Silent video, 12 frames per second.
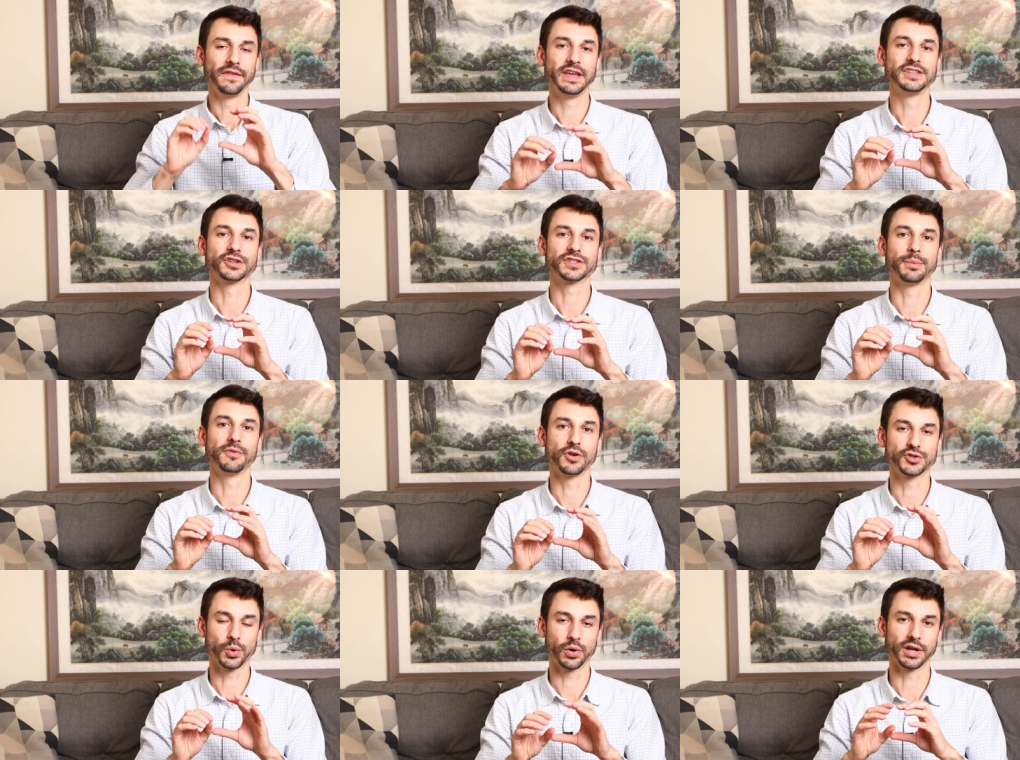these are some of
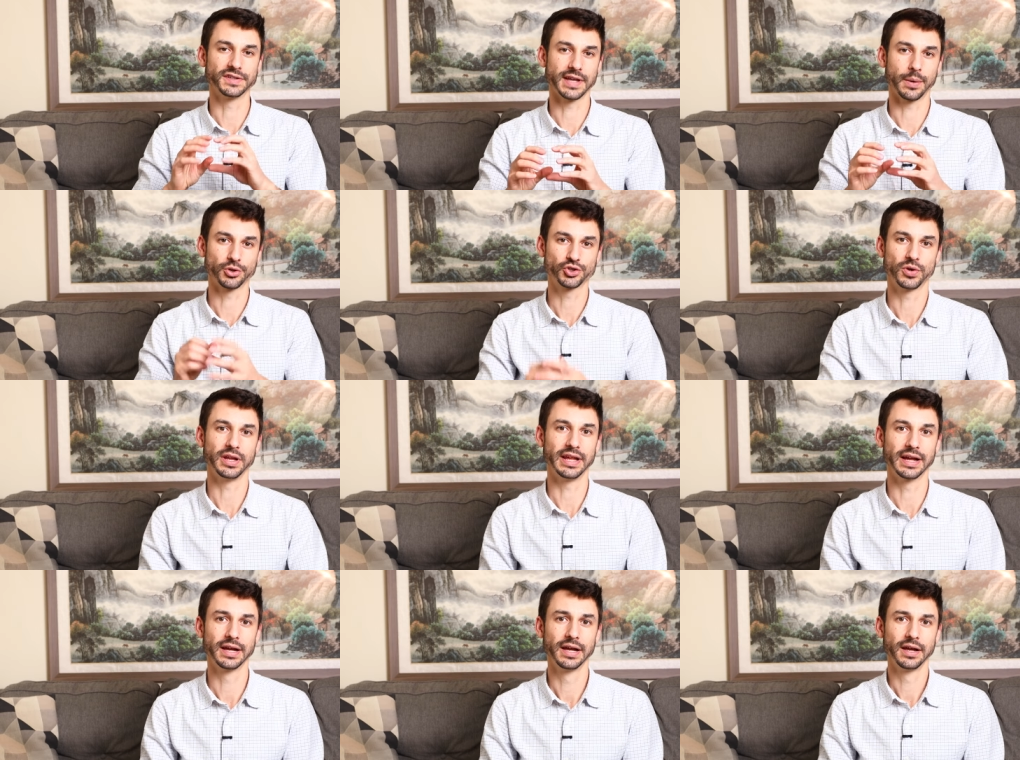those organs that we're
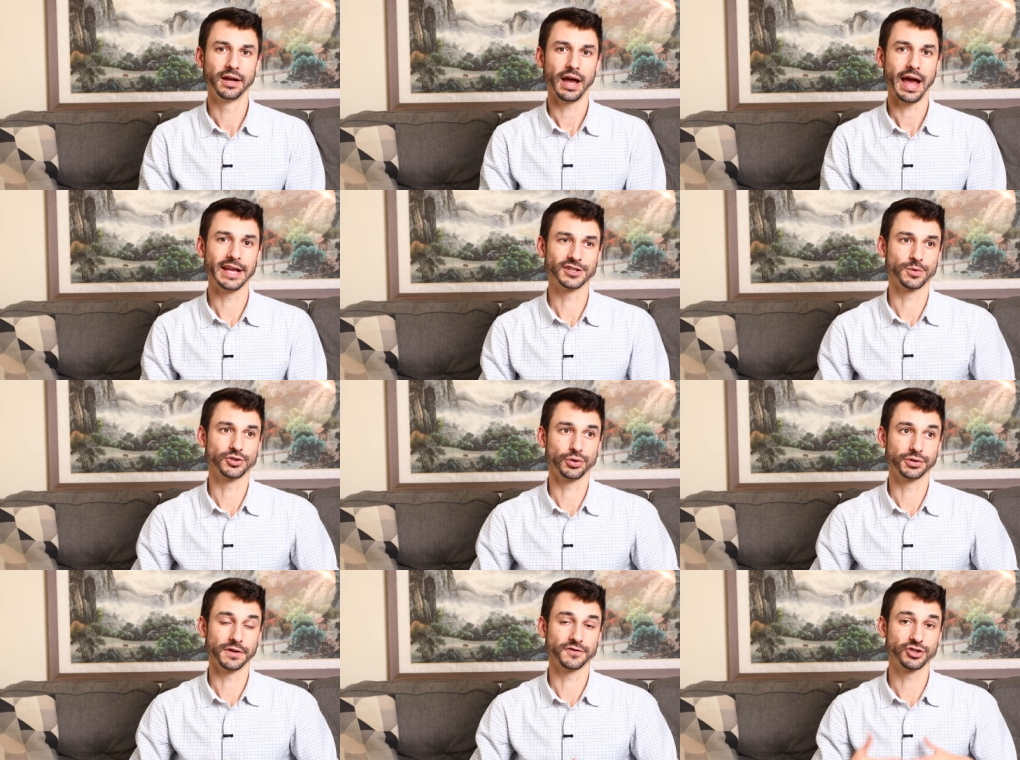treating as a
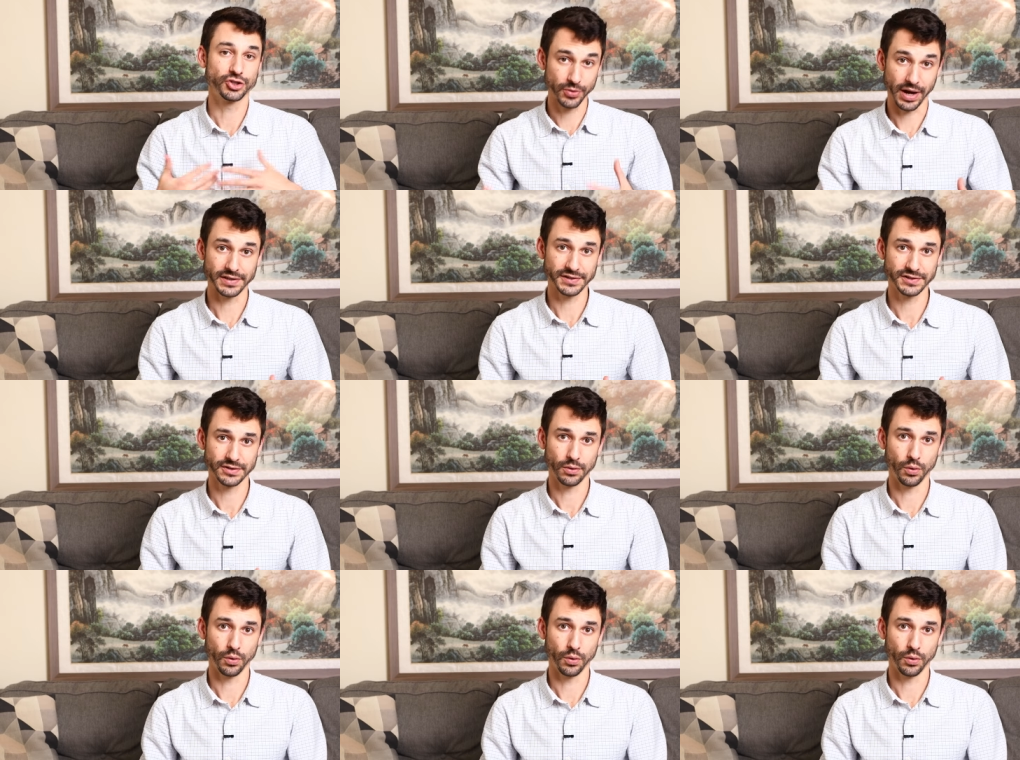result of stress,